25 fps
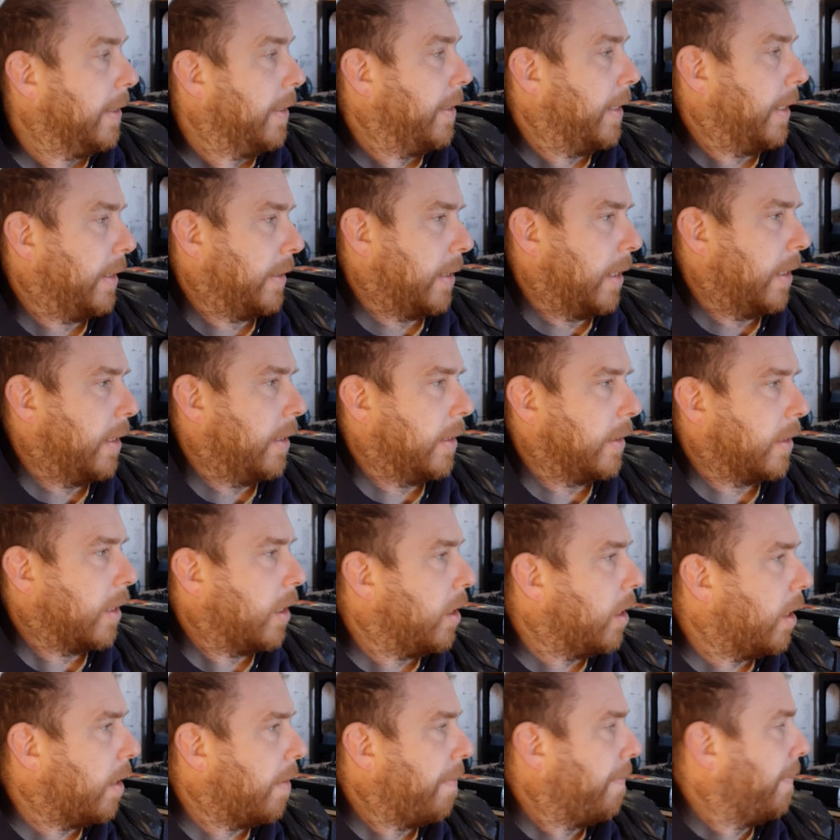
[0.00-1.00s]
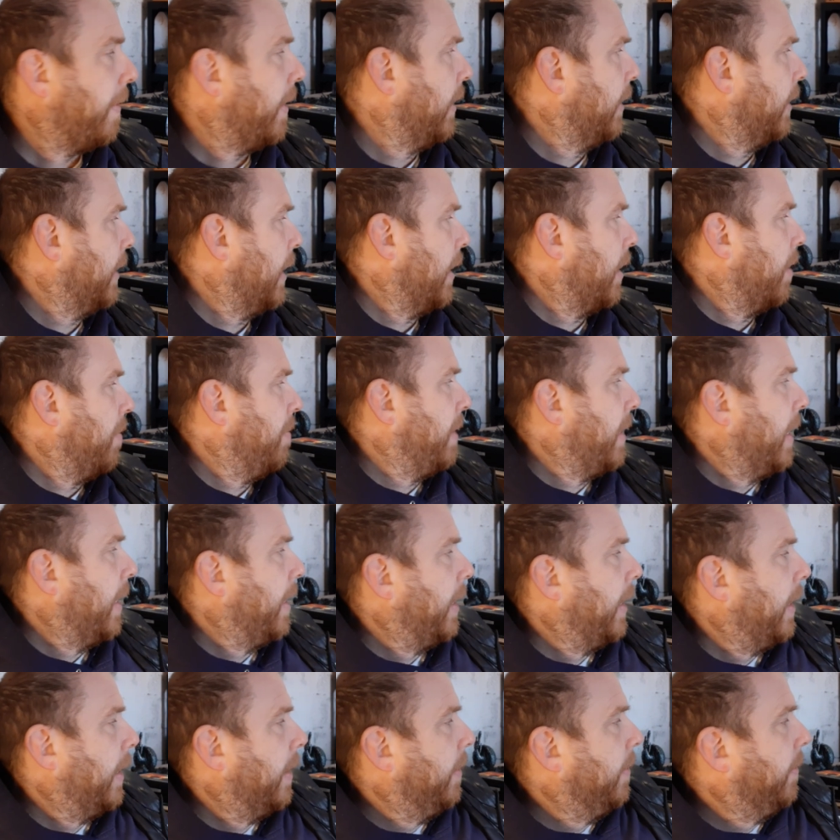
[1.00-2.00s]
There's a lot of things that can be done
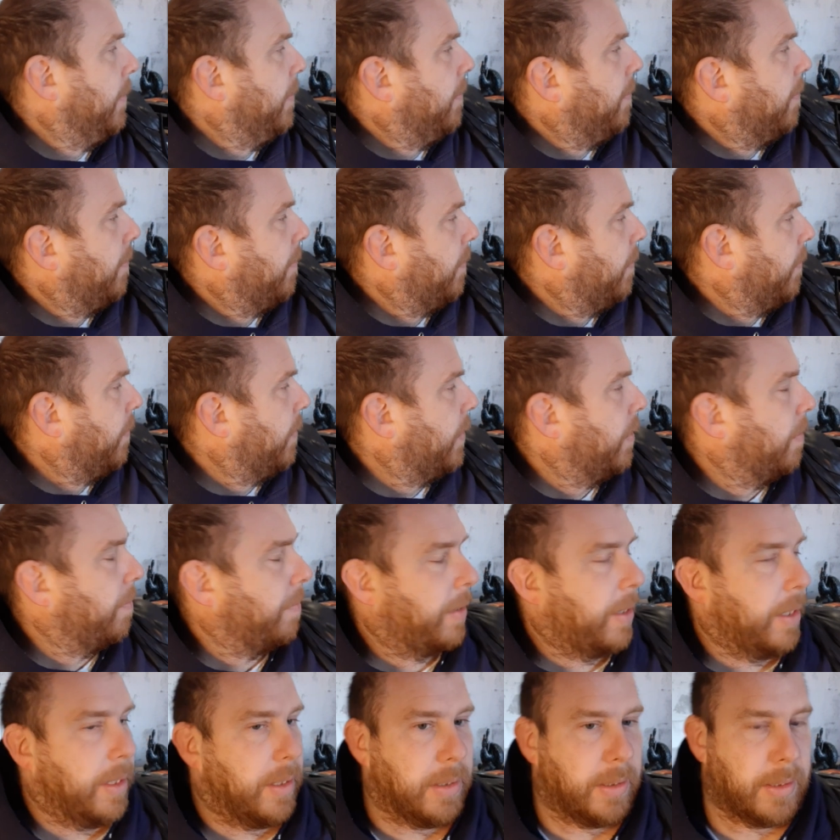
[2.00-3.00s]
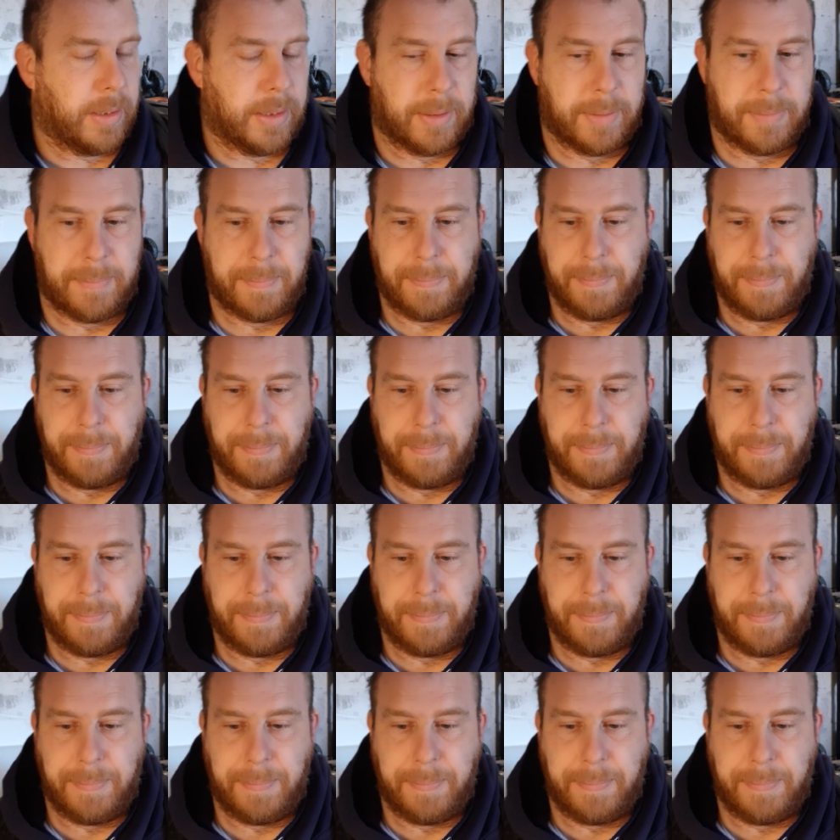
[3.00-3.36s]
here, because